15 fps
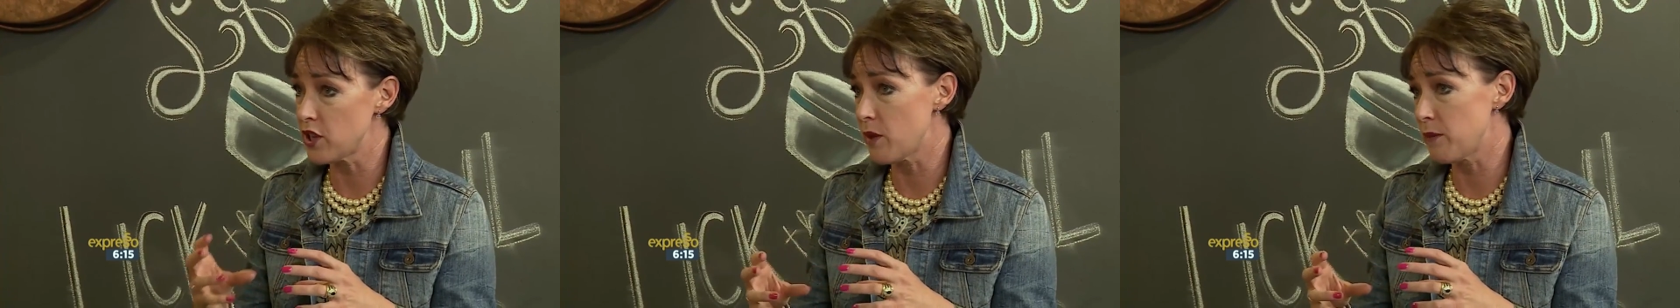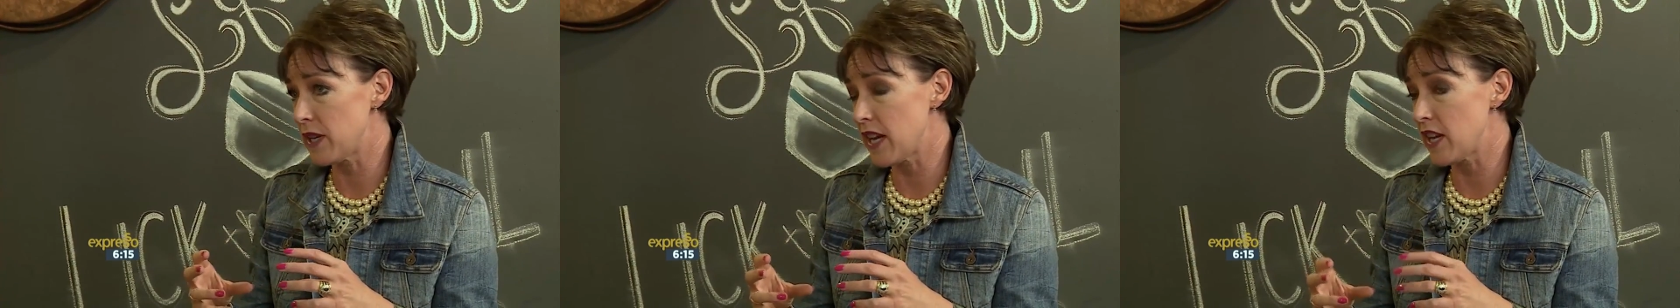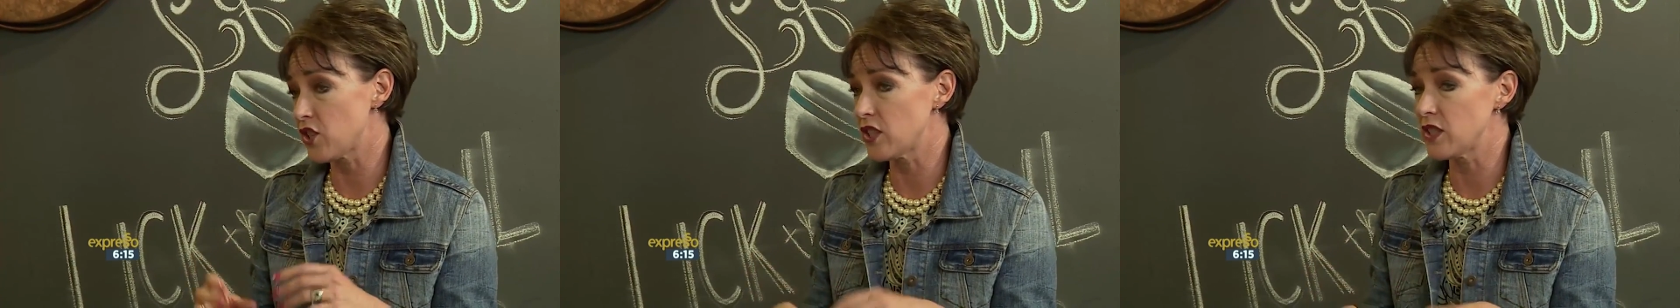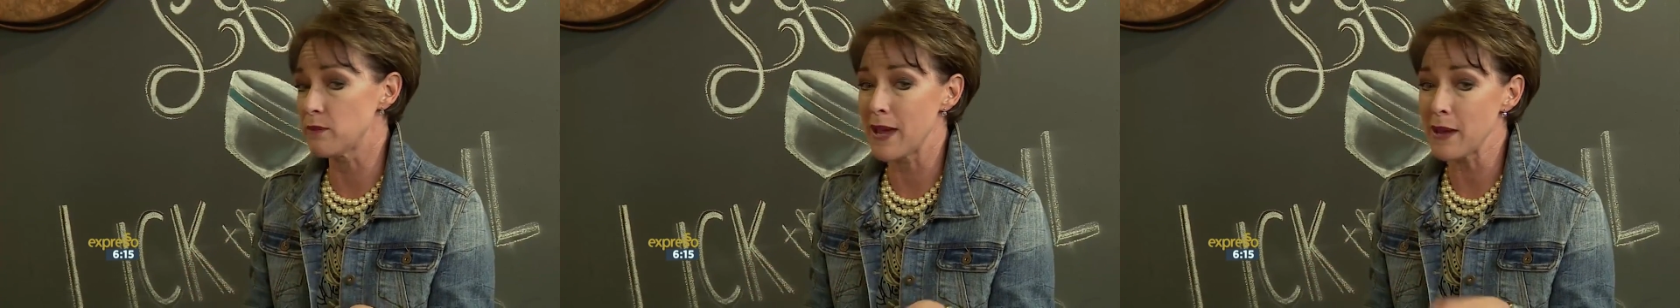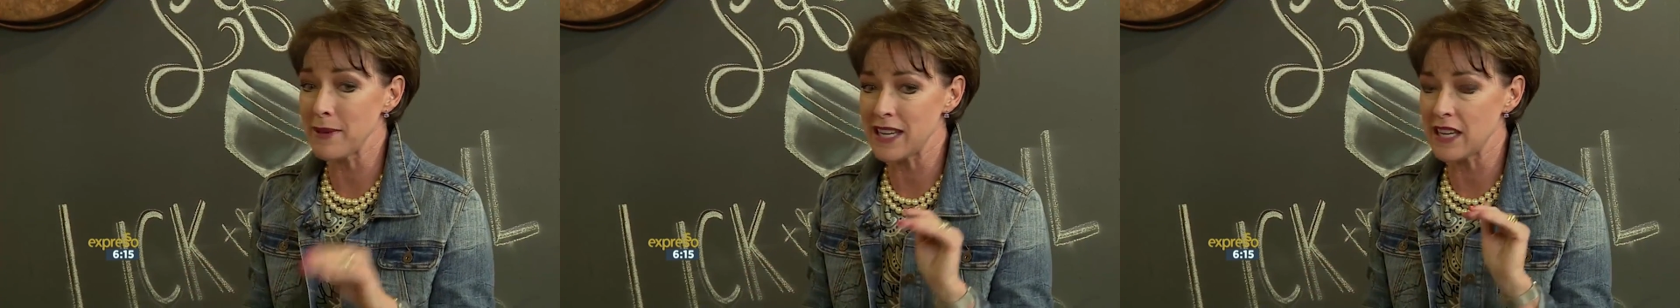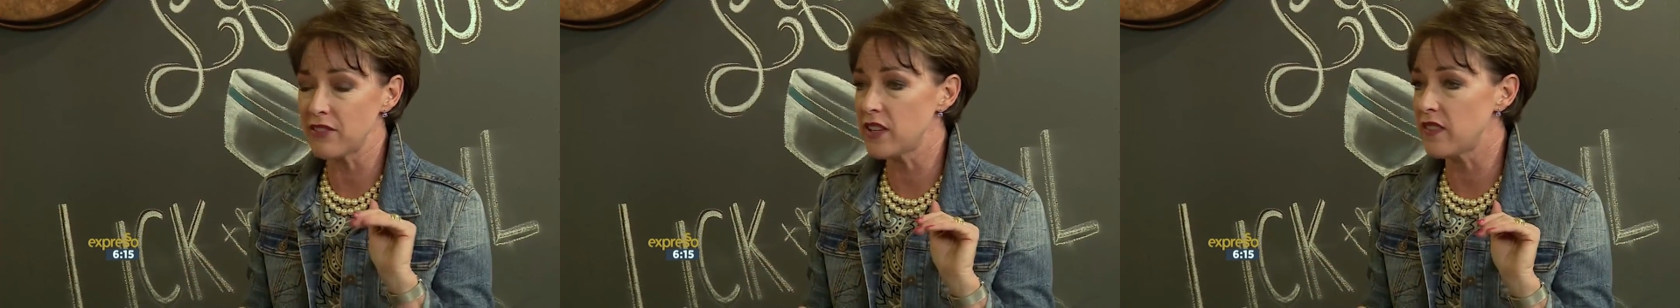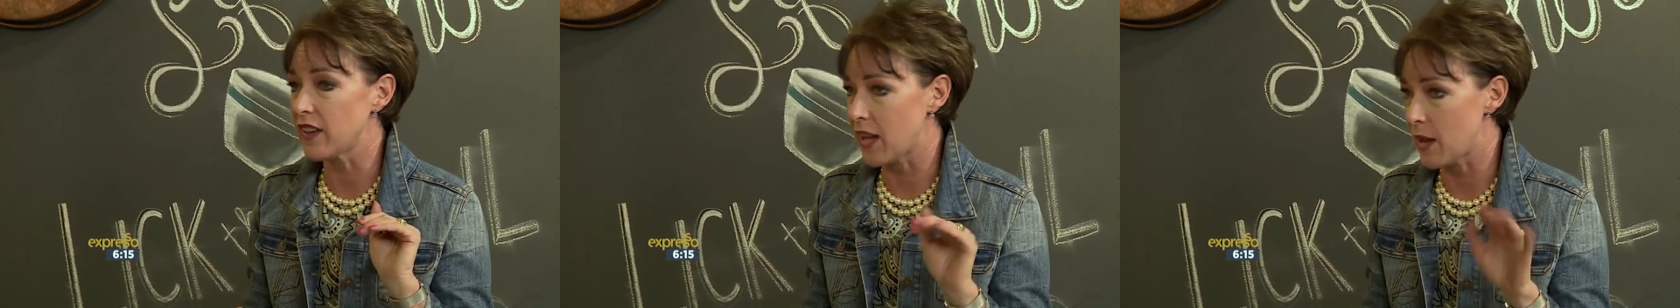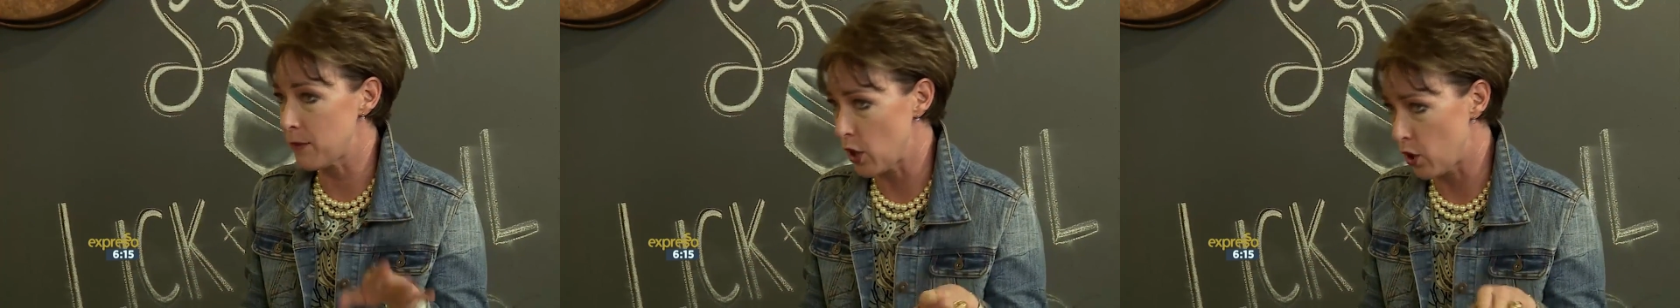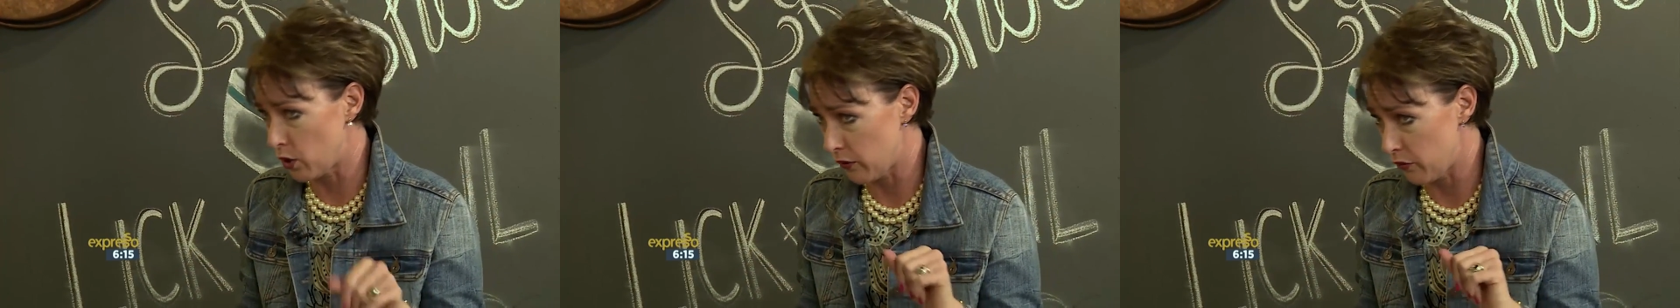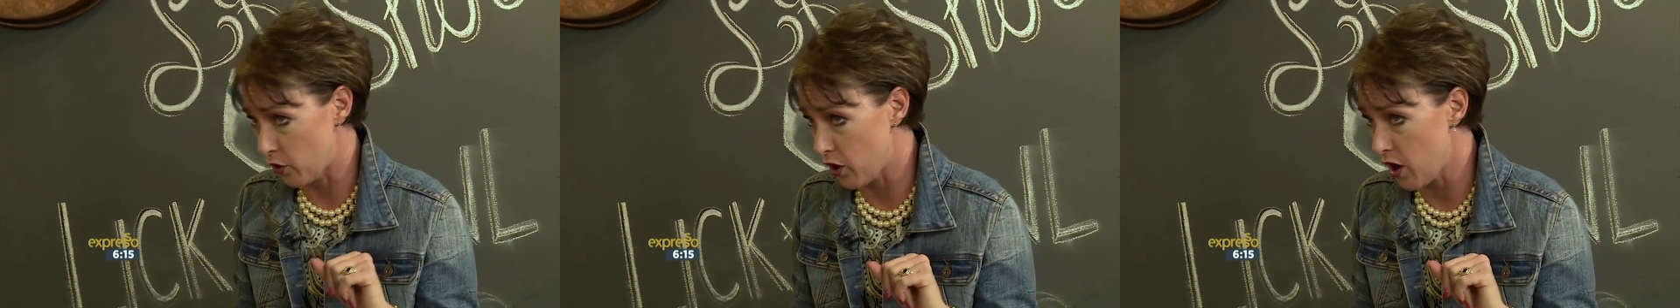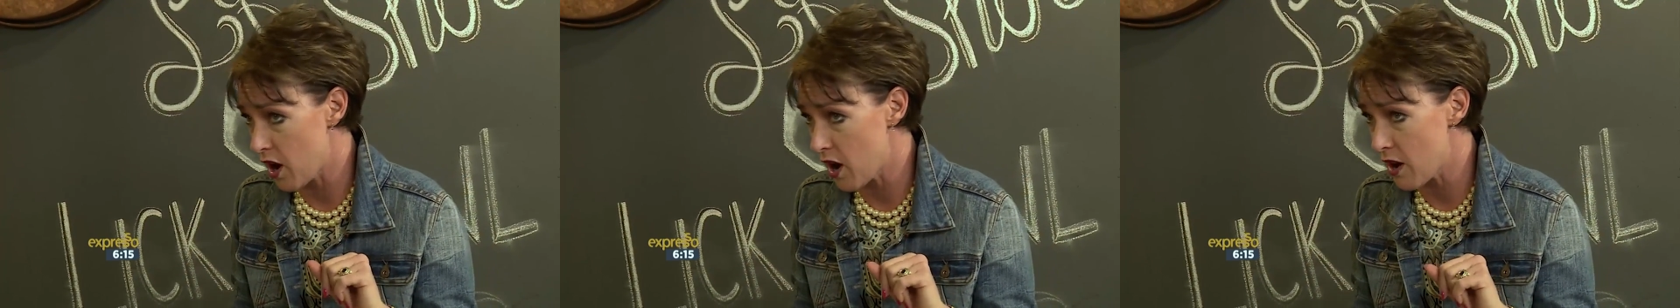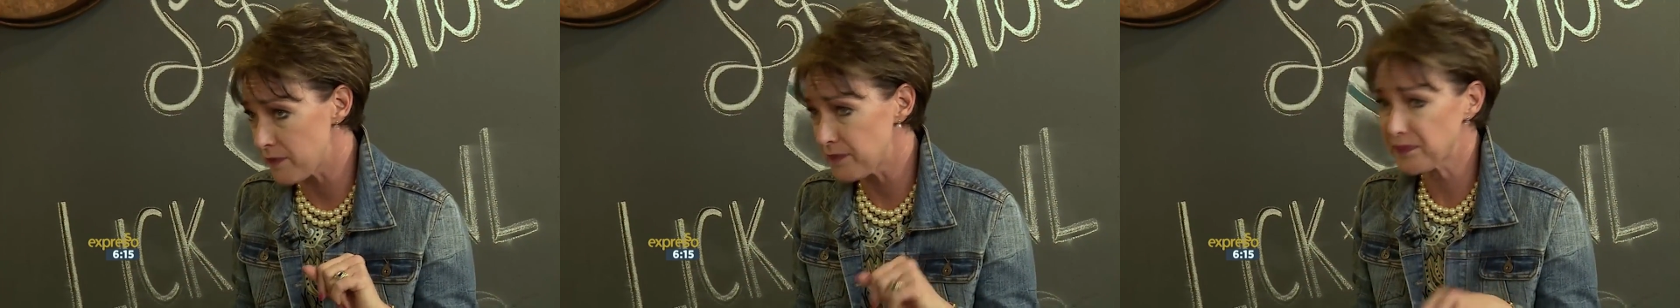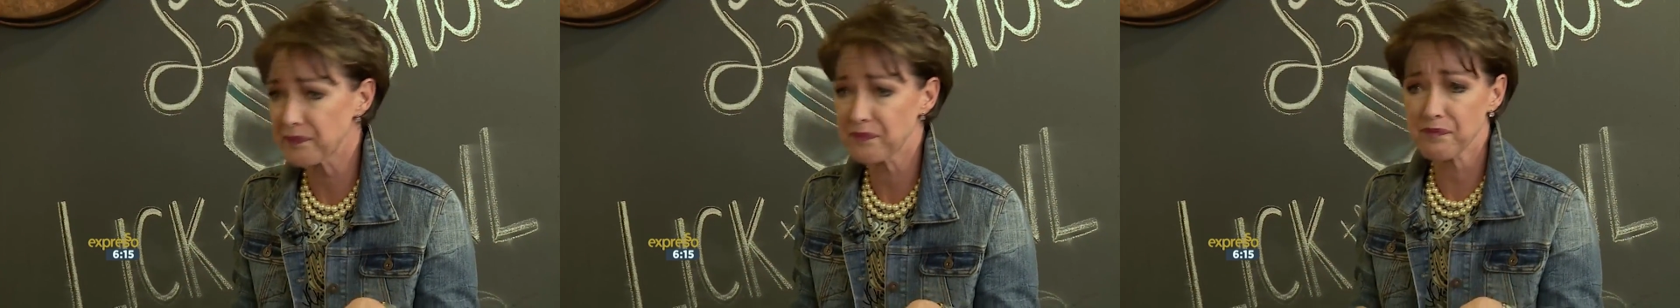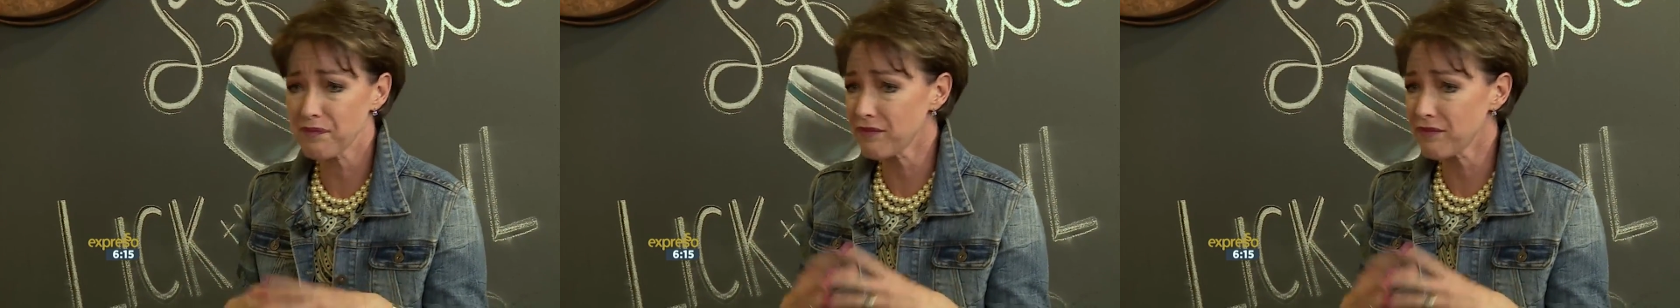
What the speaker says: denominations. Maybe leave it in the cubbyhole of your car.